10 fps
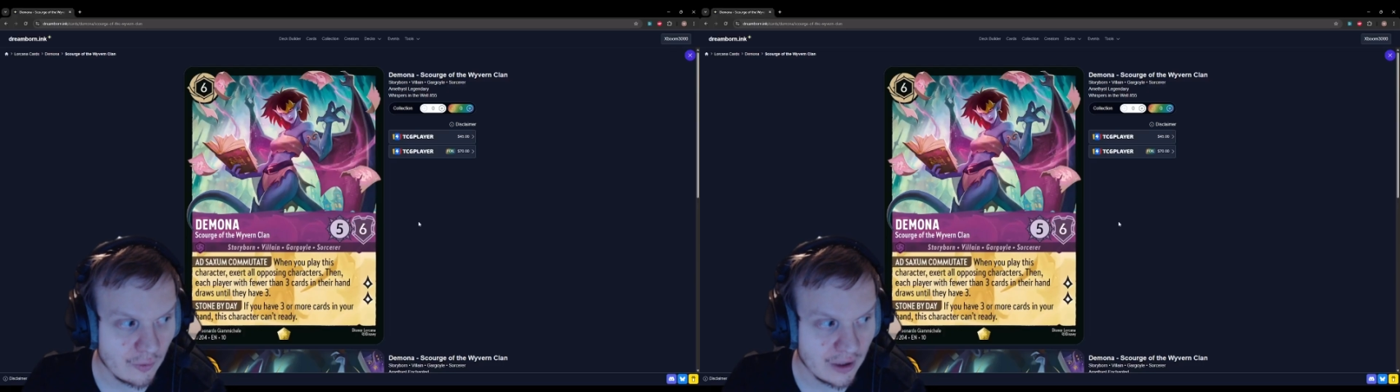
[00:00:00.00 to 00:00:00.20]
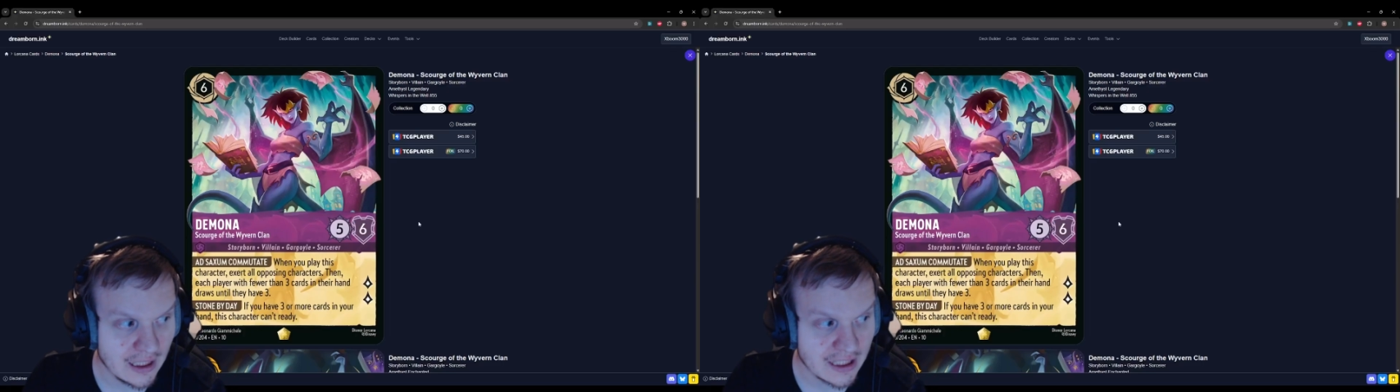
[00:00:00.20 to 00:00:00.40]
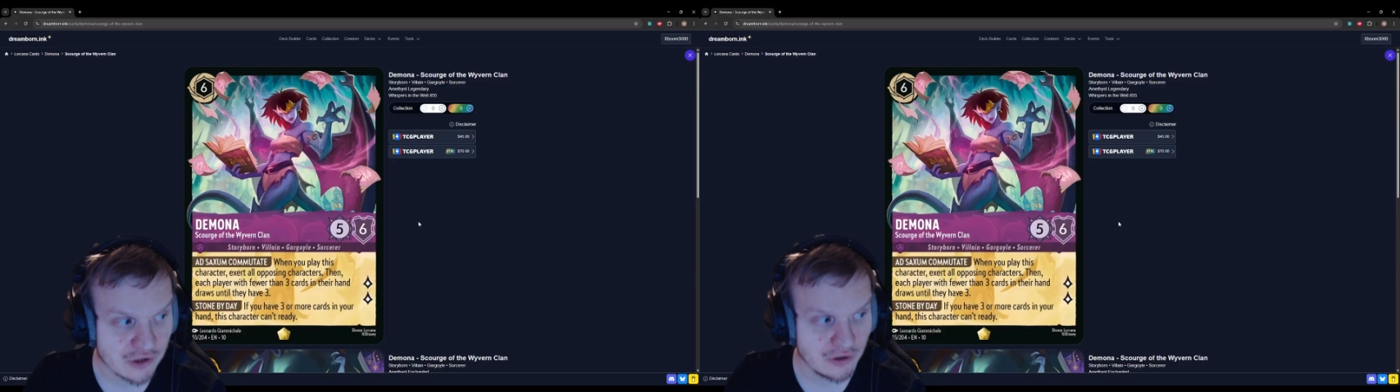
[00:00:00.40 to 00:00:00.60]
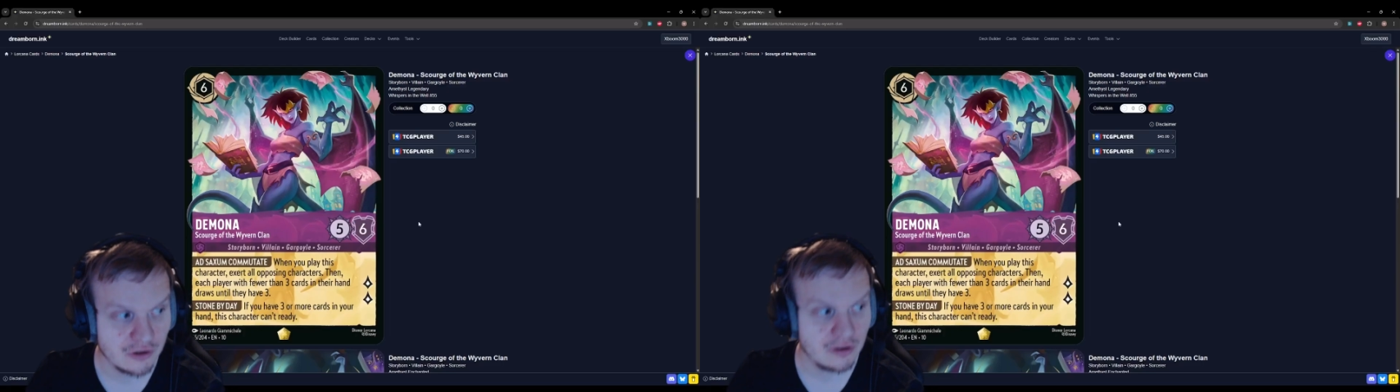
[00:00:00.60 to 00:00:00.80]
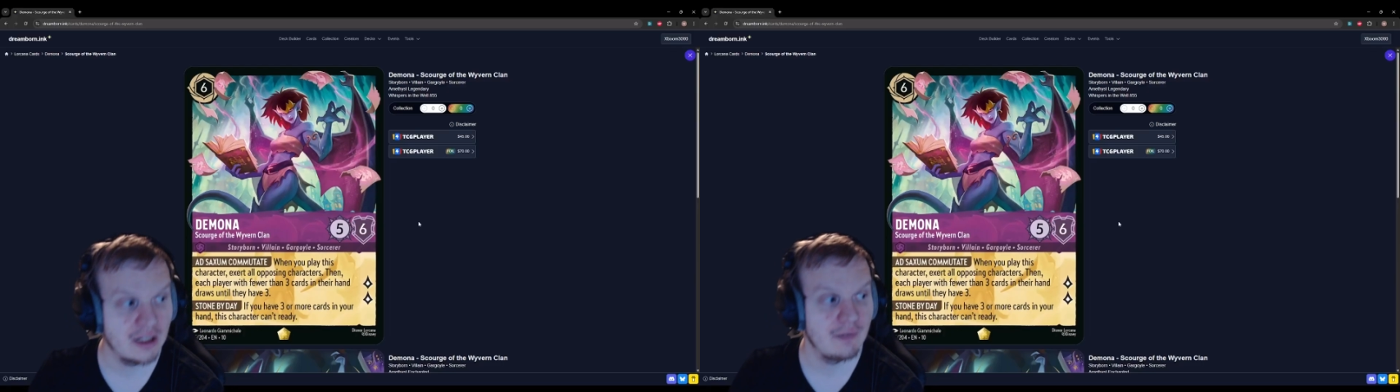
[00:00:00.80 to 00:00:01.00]
will
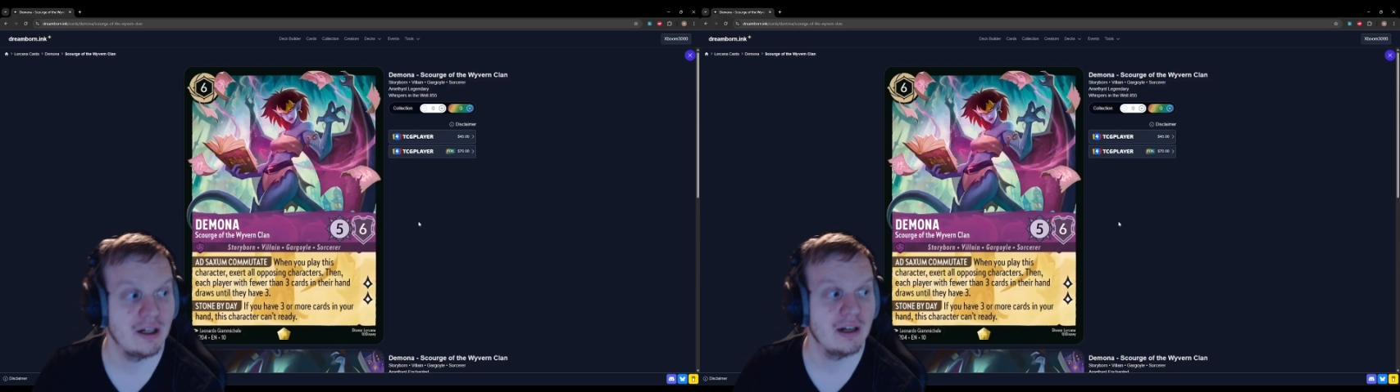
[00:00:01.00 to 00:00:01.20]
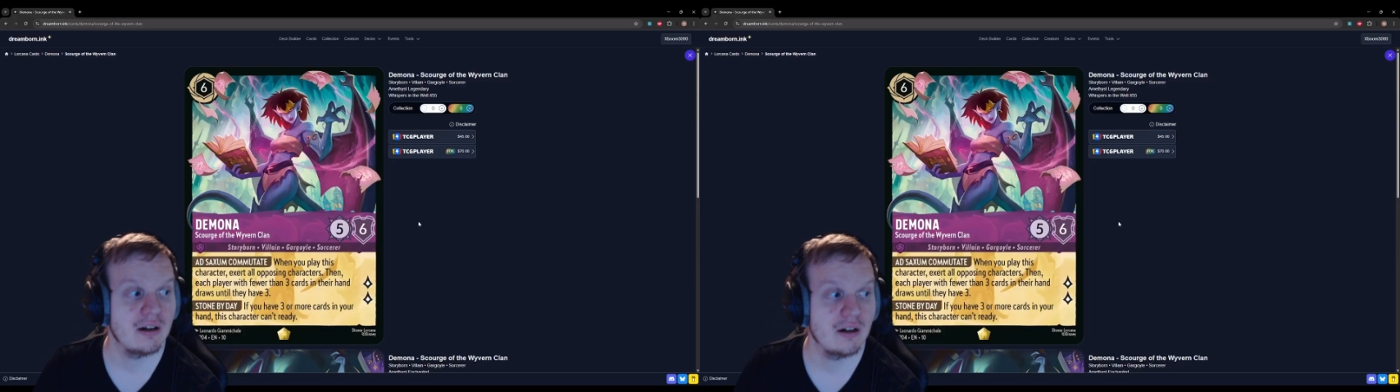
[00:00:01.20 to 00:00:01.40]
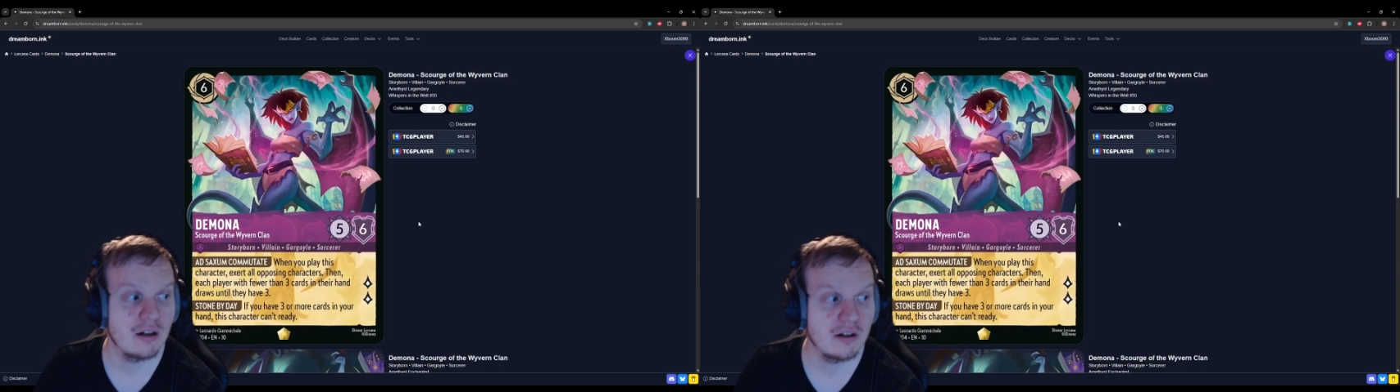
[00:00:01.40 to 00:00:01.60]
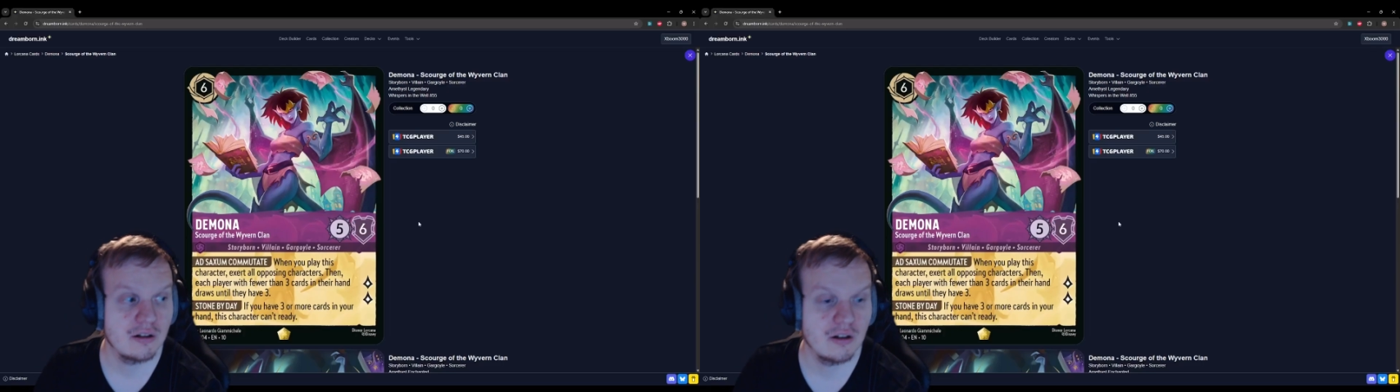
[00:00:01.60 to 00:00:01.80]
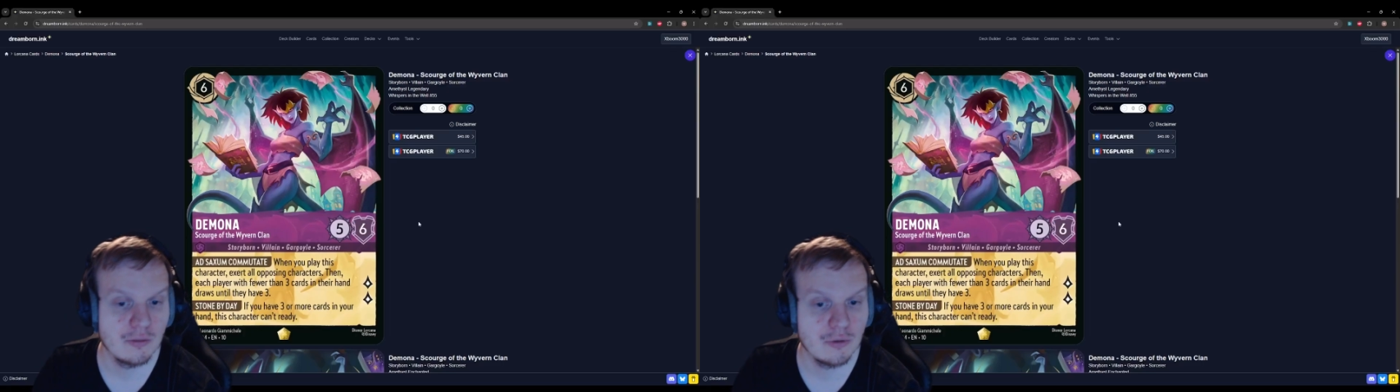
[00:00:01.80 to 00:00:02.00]
exert every
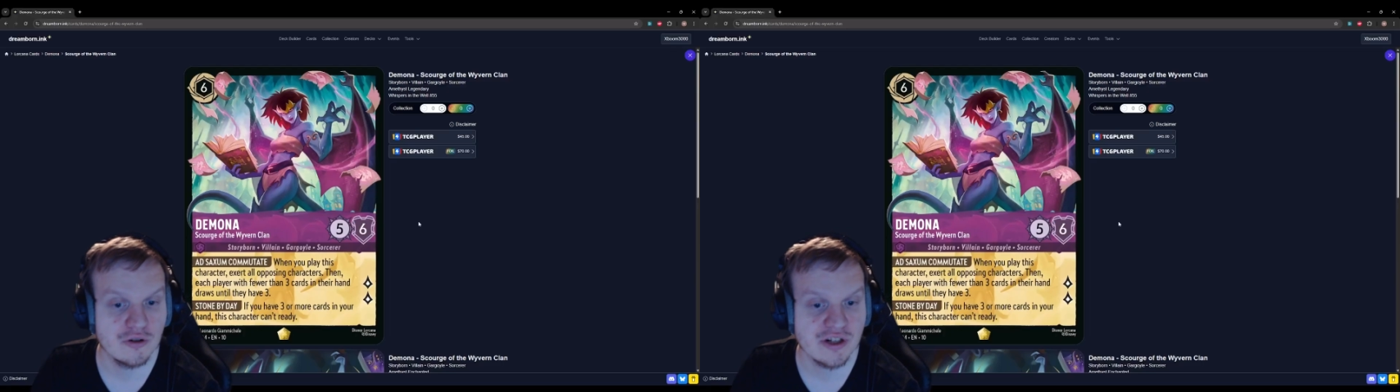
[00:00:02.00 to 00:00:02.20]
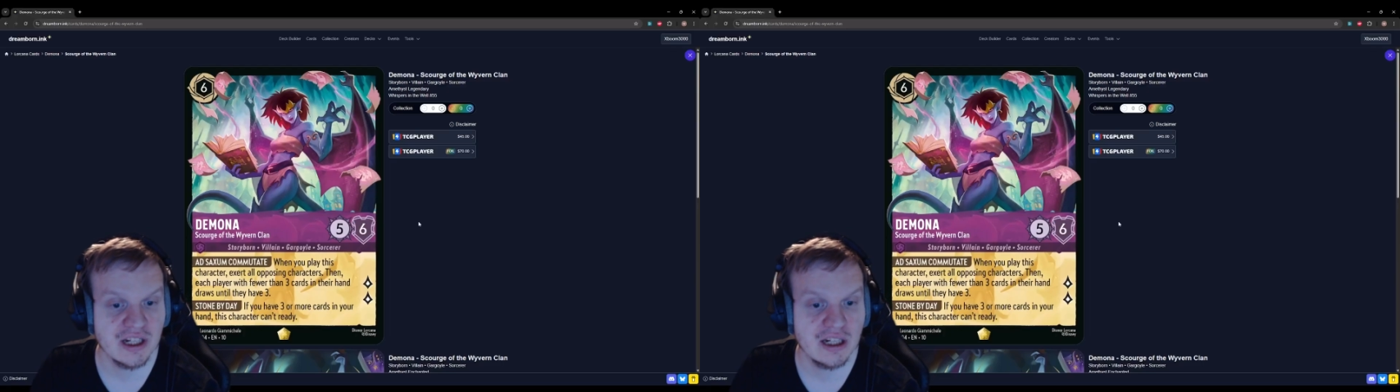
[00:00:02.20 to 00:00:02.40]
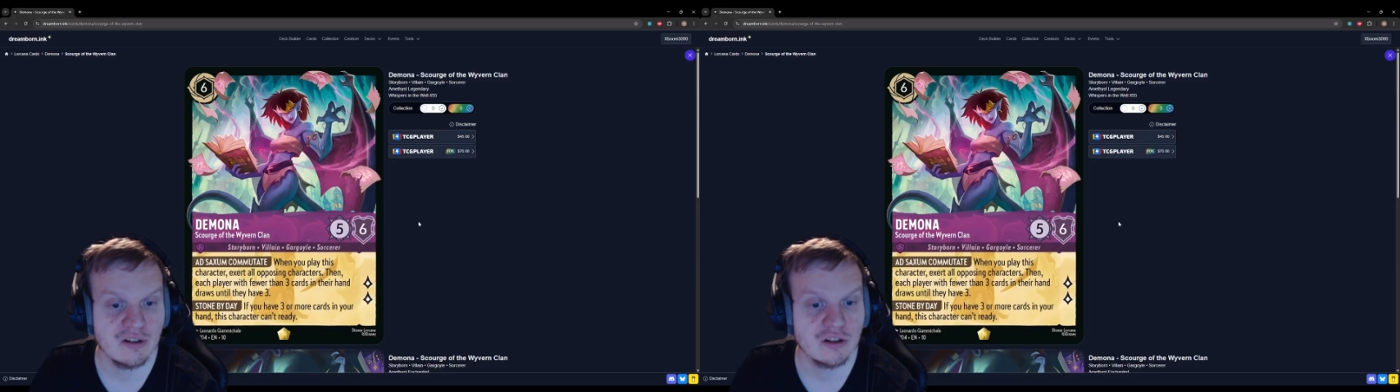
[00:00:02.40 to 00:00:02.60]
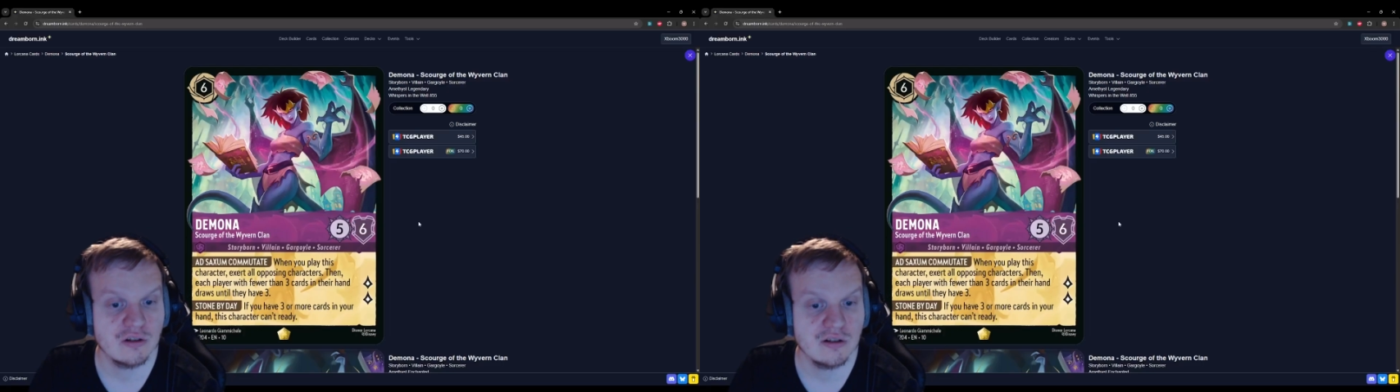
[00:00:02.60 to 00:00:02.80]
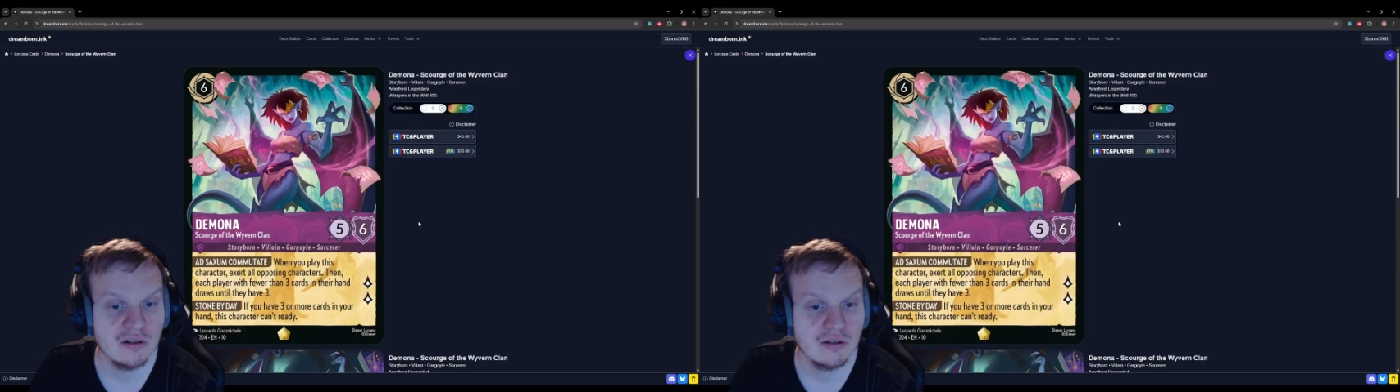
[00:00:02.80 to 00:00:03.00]
opposing
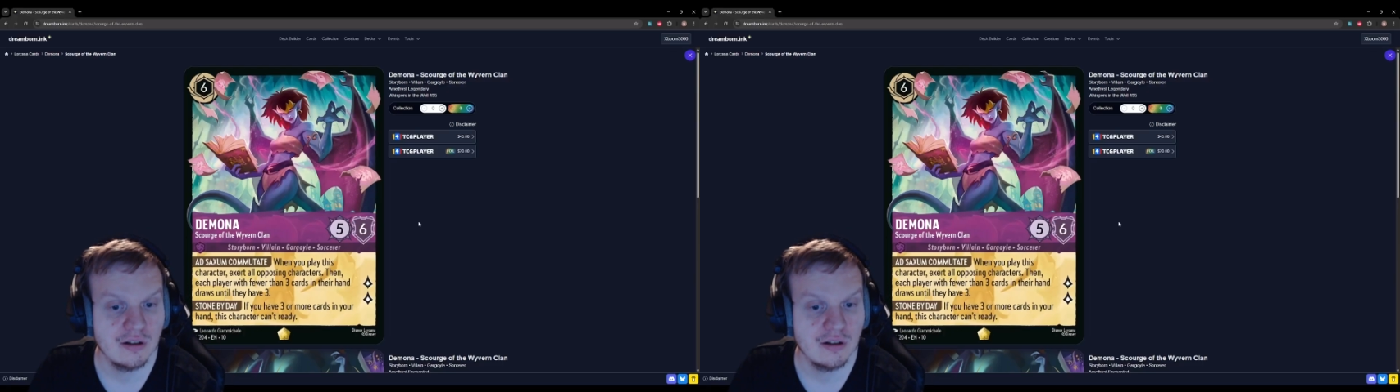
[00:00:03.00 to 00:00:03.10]
character,